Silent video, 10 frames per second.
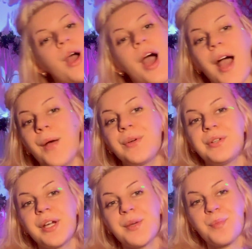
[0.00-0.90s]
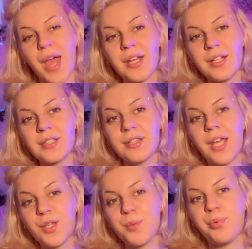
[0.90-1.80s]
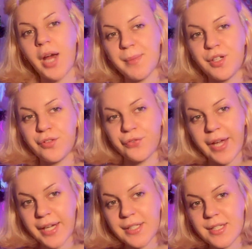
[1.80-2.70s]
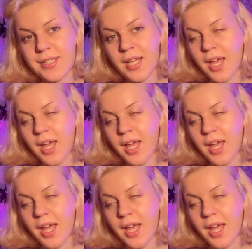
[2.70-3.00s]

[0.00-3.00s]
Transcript: I would recommend that you prime your face